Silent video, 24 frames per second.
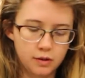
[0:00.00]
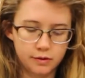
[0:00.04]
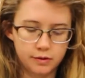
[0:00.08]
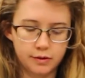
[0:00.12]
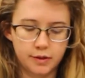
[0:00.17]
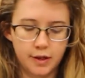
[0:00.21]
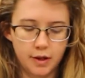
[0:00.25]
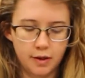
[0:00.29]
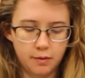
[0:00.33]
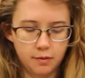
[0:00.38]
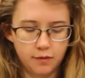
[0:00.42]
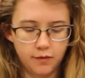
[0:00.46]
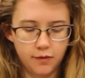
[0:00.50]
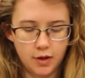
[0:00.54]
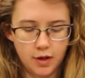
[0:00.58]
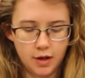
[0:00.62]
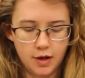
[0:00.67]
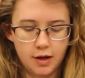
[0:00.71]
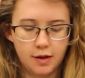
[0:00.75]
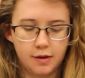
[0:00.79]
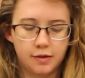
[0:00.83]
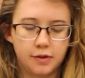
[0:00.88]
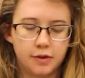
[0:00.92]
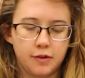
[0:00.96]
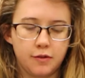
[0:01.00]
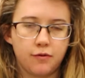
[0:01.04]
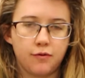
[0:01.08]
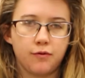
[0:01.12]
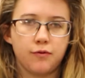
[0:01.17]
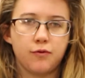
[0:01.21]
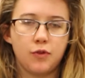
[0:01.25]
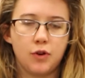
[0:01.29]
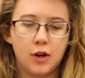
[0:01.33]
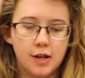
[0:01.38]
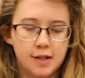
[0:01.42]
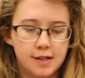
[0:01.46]
So now we've got the
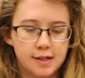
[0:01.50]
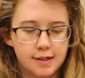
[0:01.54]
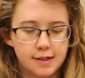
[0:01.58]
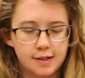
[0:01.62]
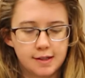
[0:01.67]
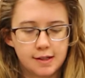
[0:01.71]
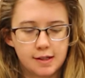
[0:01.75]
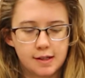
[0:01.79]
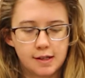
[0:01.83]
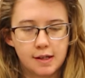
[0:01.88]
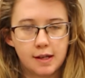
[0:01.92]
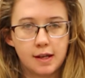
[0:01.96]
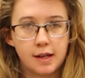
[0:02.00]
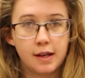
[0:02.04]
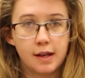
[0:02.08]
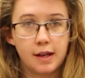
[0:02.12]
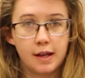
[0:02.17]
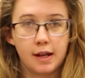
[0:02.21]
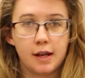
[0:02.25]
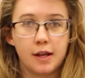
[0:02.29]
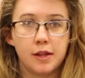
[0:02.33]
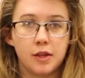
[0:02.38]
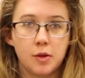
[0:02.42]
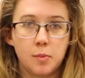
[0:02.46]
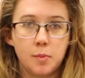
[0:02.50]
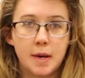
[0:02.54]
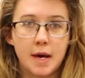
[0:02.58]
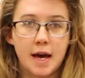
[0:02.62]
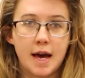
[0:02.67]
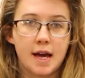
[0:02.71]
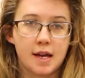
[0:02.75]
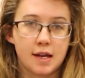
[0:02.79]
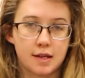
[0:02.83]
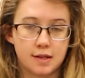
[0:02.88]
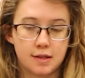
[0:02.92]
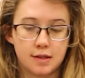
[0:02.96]
front and the
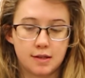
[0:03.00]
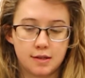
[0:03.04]
back.